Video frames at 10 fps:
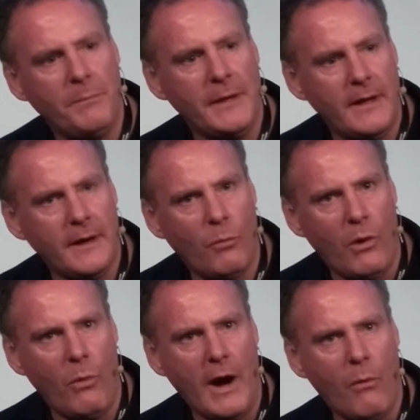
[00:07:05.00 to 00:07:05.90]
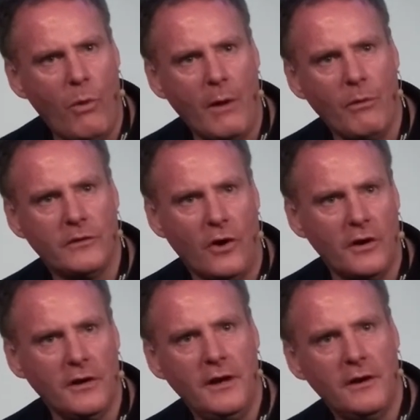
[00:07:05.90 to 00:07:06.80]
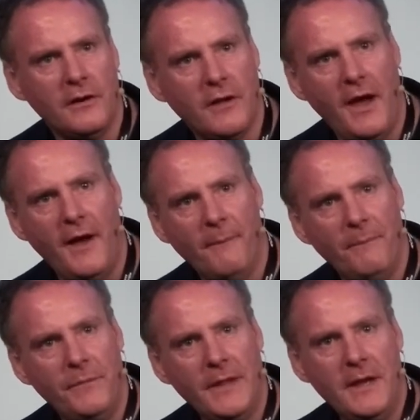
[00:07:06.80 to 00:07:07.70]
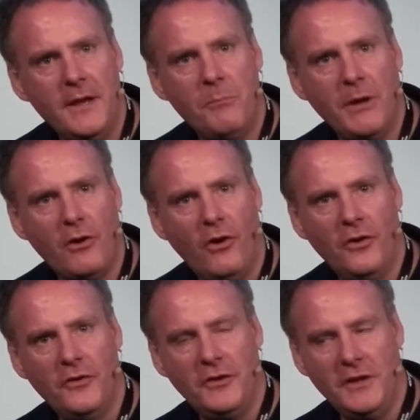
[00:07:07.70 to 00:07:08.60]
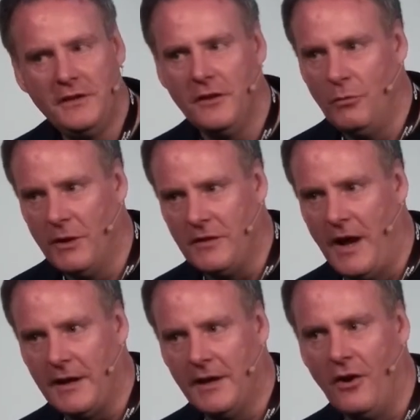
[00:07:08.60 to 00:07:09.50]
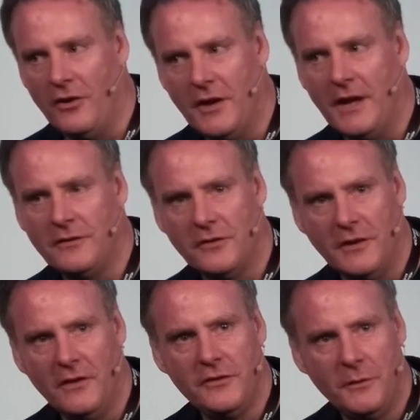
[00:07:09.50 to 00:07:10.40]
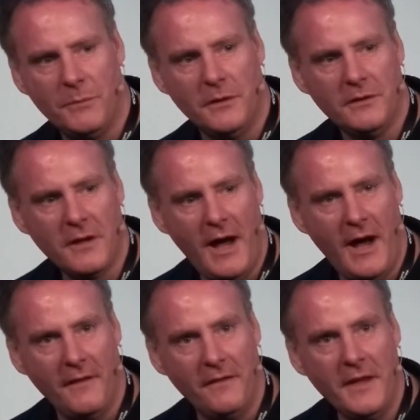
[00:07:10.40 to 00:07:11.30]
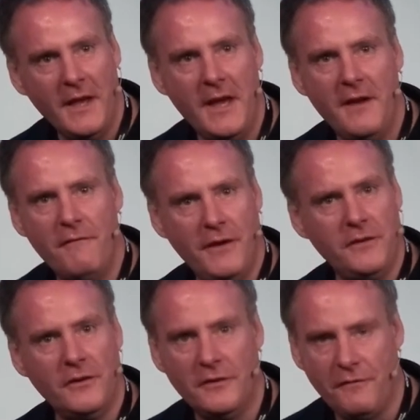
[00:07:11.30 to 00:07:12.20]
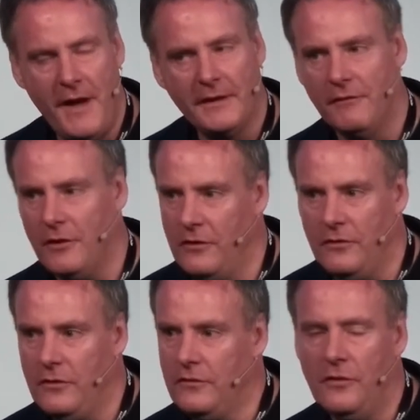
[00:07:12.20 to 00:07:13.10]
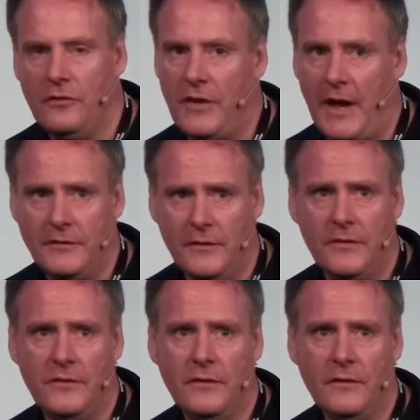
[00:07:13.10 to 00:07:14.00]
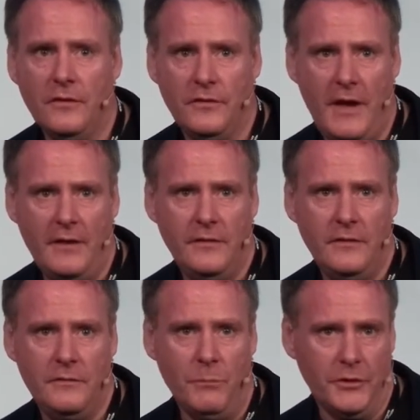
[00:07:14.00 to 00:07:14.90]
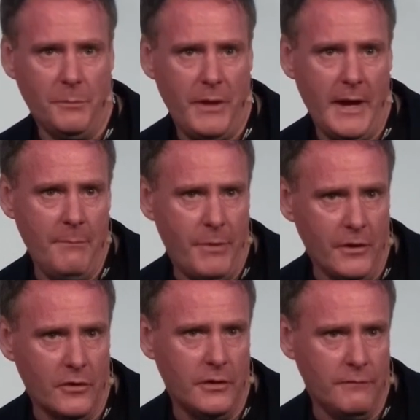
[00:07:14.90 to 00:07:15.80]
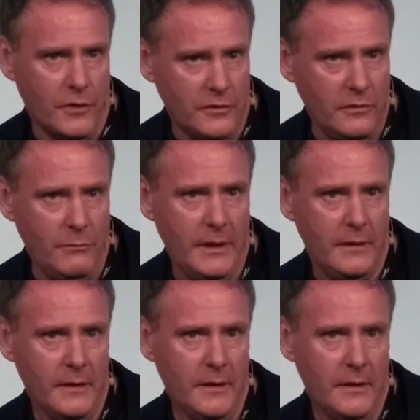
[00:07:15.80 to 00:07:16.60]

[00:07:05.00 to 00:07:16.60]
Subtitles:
bit at it. Why are we starting here? Because you need to know exactly how you get your sales number. And visitors effectively just use sessions. Your sessions multiplied by your conversion rate,